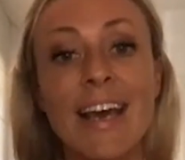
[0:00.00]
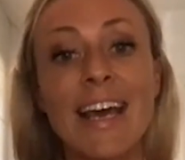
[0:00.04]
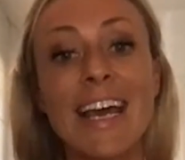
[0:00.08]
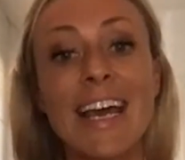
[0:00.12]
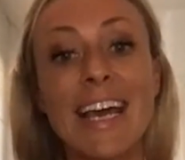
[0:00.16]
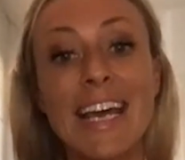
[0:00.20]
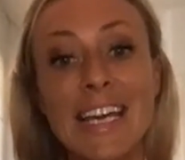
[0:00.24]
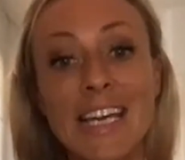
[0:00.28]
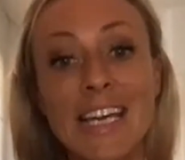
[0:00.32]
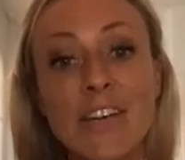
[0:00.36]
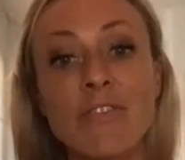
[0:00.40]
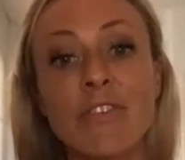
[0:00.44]

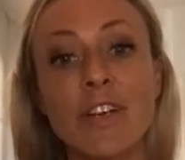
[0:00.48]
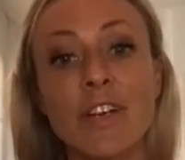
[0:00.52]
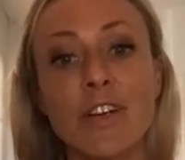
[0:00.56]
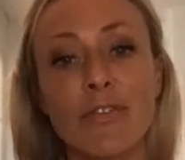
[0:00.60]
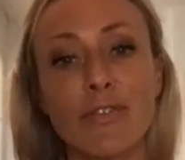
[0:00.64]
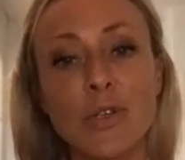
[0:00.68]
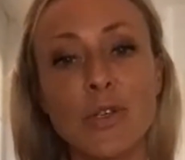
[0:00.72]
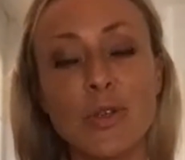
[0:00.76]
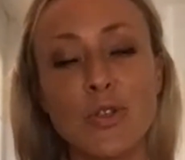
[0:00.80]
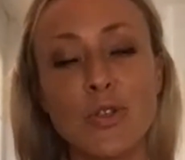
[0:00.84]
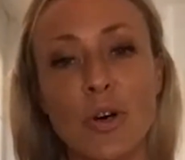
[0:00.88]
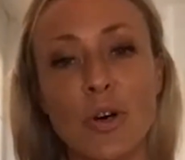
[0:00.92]
even
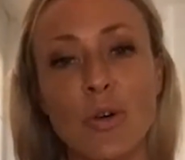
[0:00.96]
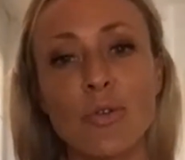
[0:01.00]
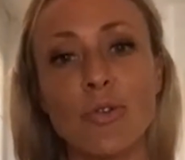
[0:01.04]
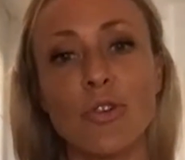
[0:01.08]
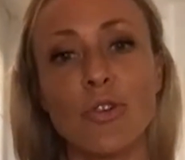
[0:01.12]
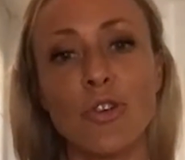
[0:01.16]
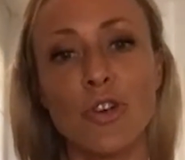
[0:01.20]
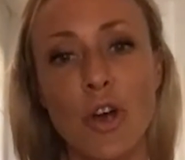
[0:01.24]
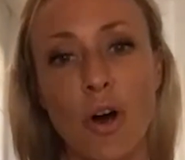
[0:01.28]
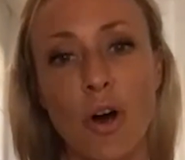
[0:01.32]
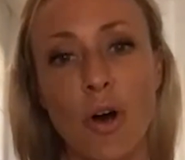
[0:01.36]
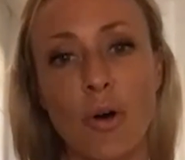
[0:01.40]
if you don't
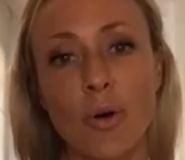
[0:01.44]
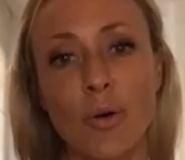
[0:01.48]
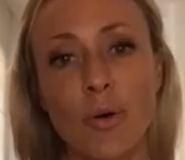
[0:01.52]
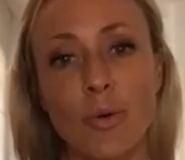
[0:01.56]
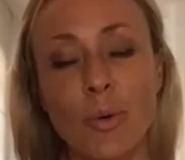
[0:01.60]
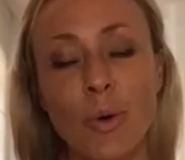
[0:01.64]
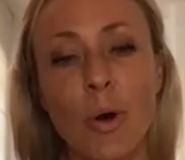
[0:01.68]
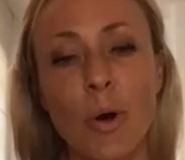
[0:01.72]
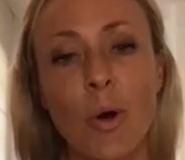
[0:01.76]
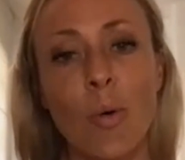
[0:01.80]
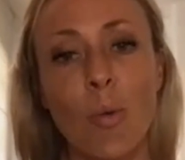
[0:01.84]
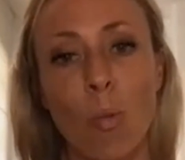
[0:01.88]

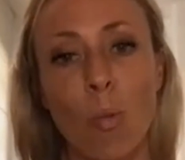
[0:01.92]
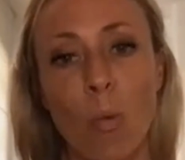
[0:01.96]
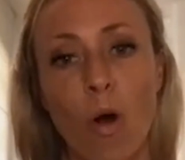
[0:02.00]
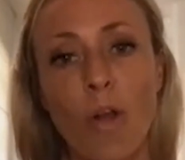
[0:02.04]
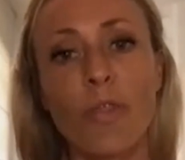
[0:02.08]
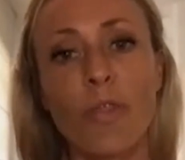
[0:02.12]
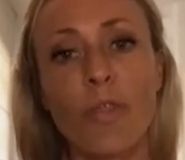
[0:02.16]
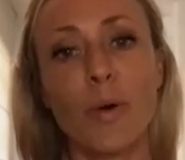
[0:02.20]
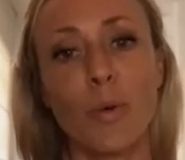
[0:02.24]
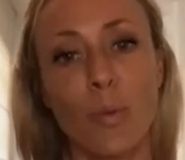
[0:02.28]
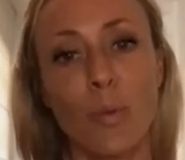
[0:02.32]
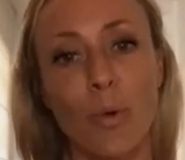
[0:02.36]
know
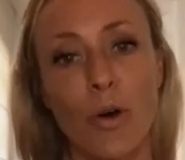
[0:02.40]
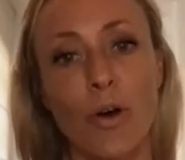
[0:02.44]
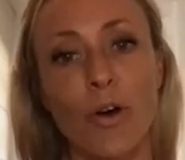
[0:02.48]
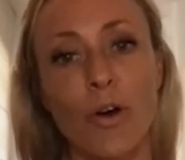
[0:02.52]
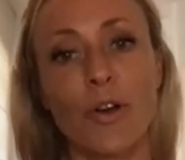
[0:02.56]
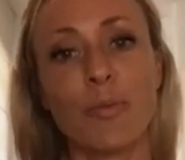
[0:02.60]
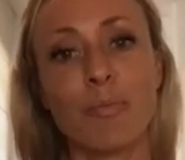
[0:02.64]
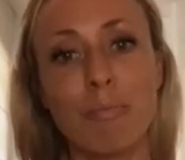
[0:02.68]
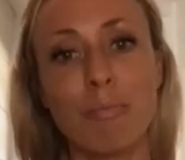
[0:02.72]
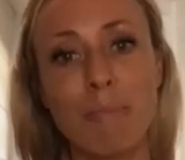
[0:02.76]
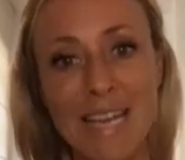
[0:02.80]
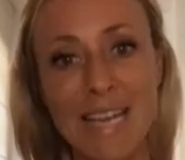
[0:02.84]
what the
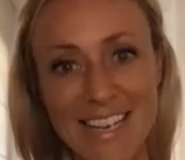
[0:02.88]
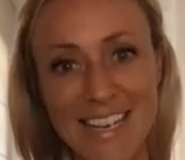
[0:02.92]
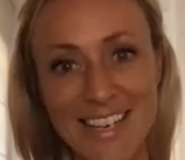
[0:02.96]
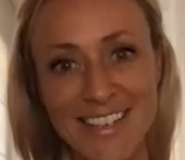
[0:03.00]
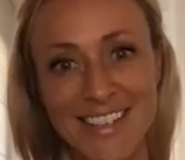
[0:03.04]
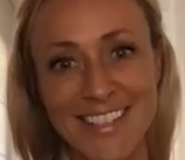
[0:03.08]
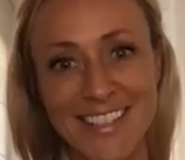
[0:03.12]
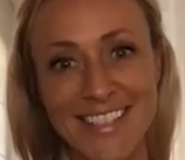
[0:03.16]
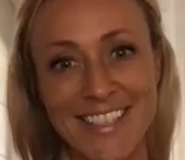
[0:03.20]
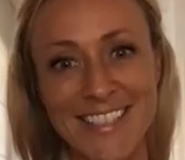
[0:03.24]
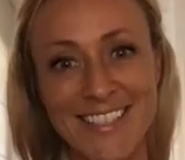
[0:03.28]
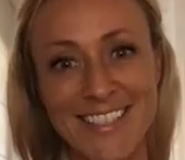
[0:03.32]
word
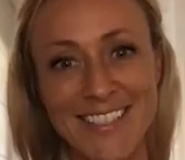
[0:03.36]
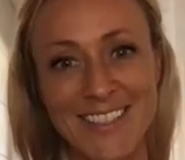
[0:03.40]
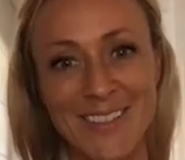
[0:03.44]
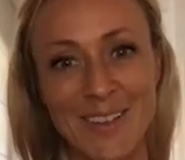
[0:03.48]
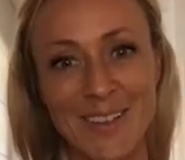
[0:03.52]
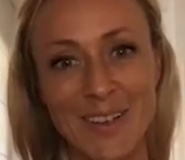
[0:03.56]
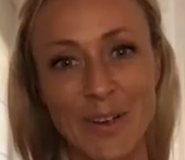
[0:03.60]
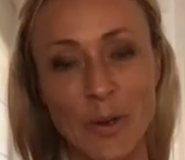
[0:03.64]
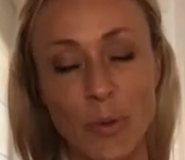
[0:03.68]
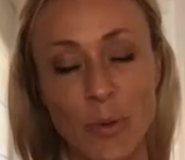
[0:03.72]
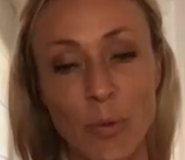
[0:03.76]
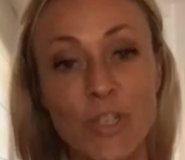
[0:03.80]
means,
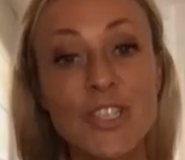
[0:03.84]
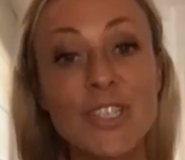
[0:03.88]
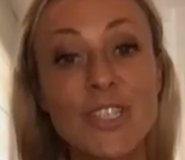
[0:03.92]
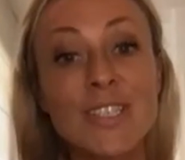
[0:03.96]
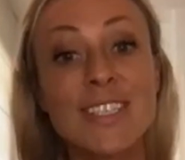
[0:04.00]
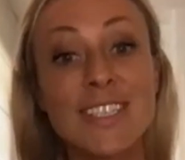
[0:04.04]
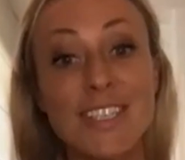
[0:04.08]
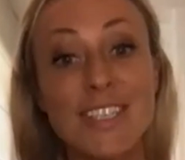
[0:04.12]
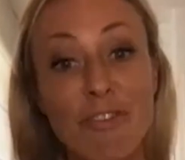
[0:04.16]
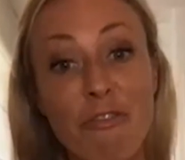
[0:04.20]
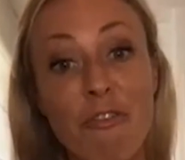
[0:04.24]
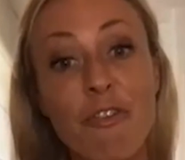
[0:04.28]
which is
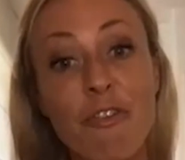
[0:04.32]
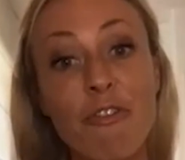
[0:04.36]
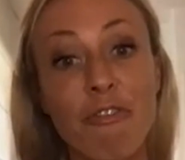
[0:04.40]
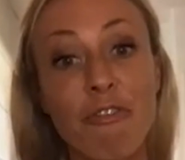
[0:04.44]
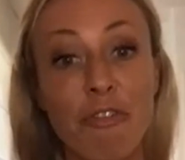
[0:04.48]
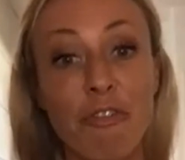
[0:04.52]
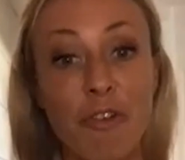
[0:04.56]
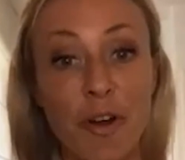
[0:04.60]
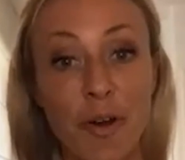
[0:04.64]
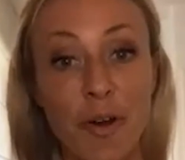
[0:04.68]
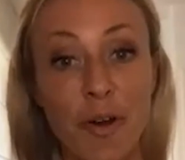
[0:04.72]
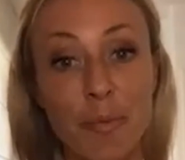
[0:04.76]
different
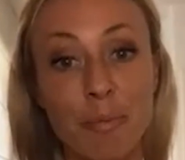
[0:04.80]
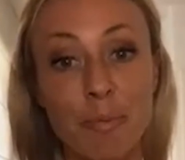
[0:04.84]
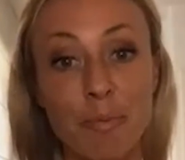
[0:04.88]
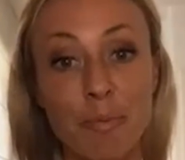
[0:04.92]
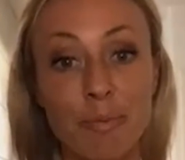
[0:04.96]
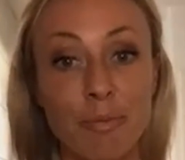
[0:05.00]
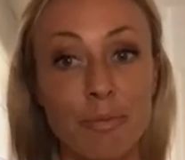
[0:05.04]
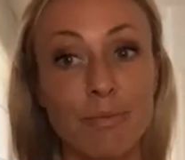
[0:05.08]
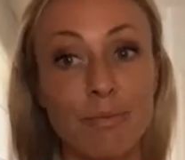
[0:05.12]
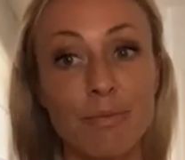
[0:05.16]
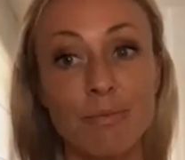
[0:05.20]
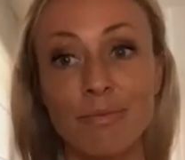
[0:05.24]

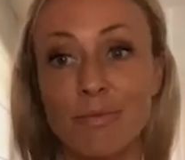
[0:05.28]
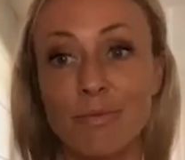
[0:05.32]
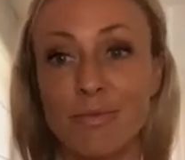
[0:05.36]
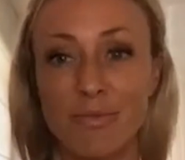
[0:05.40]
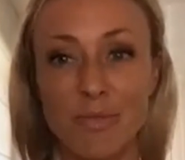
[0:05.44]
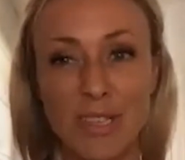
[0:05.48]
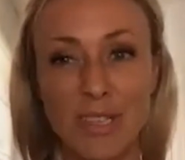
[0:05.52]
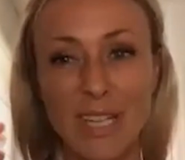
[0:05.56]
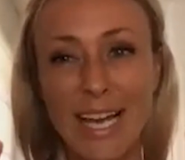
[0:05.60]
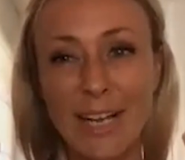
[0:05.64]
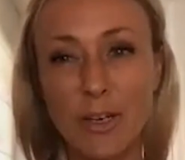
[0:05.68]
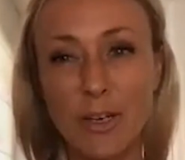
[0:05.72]
from
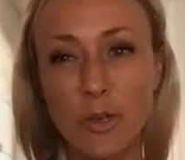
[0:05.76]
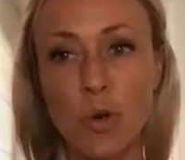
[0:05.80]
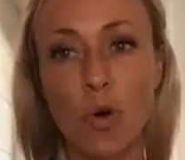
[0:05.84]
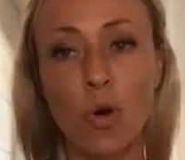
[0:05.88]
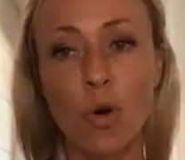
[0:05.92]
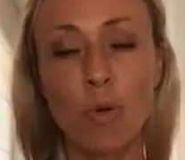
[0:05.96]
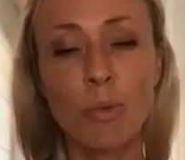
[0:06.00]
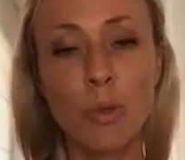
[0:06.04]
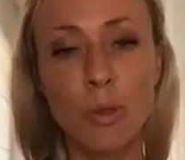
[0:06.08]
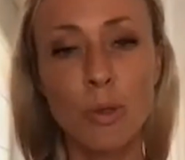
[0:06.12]
like normal